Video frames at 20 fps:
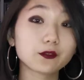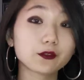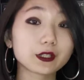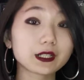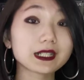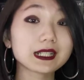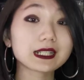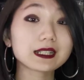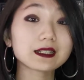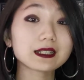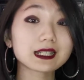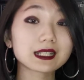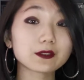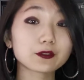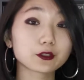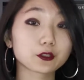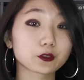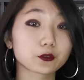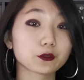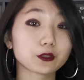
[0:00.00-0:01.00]
For instance,
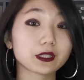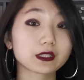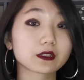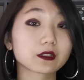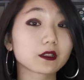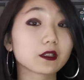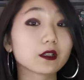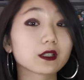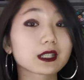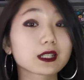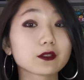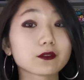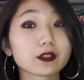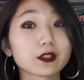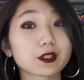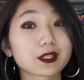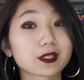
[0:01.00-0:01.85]
if you create lots of